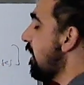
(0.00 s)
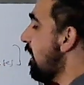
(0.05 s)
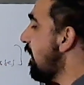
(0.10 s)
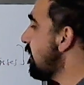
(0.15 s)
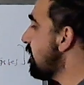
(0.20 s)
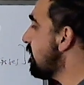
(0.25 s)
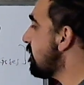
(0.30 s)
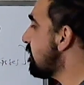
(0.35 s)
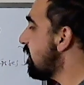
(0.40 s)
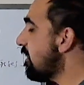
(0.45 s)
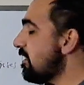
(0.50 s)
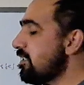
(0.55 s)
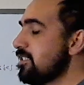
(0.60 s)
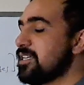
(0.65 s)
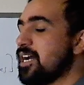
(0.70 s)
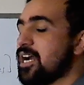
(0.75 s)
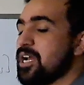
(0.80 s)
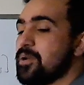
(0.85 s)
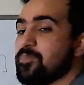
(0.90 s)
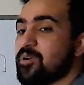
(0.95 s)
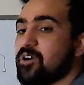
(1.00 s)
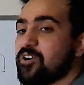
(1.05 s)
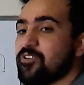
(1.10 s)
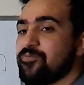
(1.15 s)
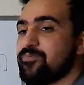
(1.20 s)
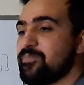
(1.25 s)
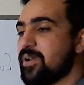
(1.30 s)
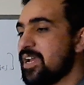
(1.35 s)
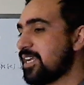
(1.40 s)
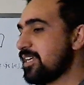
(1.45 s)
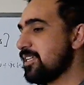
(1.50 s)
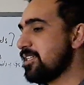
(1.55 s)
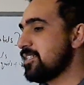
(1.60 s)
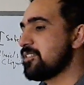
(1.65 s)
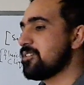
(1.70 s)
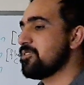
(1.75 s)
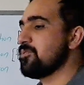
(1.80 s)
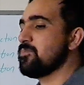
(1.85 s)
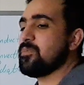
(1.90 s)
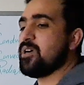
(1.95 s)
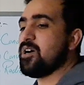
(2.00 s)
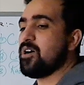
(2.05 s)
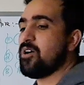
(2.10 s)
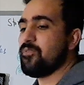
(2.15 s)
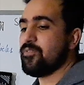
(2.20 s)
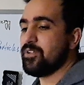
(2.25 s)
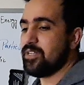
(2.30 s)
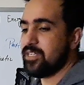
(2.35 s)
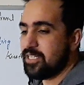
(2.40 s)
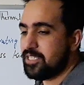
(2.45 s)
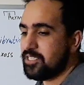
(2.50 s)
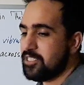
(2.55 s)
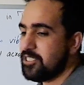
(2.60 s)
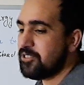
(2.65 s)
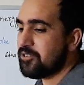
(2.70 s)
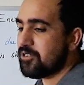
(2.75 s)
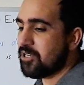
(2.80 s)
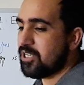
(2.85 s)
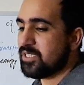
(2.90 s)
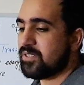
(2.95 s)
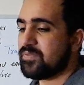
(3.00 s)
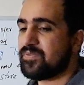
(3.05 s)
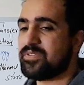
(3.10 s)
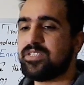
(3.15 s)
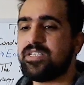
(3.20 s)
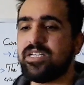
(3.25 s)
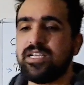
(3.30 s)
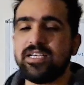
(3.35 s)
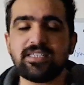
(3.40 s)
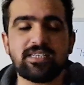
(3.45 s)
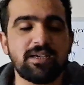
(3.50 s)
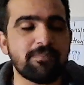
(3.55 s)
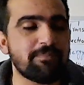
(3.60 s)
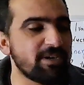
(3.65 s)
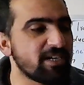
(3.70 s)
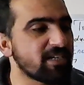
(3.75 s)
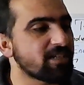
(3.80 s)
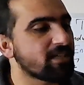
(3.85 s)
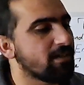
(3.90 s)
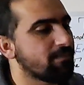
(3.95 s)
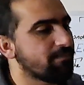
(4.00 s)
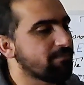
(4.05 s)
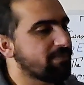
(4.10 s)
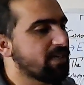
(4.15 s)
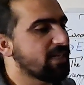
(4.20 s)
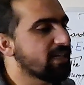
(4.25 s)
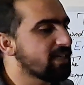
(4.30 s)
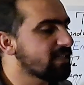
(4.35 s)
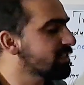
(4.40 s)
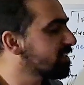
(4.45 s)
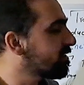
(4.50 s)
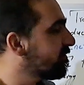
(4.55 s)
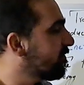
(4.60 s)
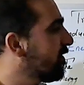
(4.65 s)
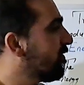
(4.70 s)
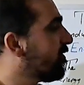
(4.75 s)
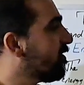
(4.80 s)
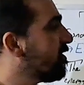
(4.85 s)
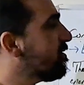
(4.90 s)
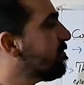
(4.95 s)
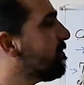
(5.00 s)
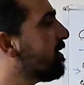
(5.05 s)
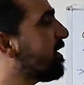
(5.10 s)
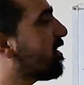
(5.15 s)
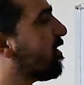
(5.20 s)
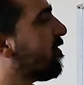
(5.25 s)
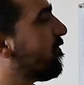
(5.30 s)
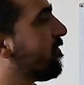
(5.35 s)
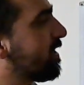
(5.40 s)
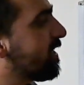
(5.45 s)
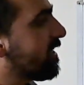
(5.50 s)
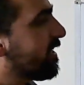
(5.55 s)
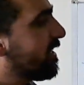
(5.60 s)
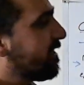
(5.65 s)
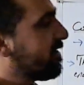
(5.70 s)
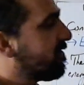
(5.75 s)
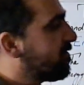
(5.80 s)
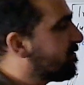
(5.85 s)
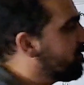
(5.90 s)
And the third type of mechanism of energy transfer is a bit complex. We won't be covering it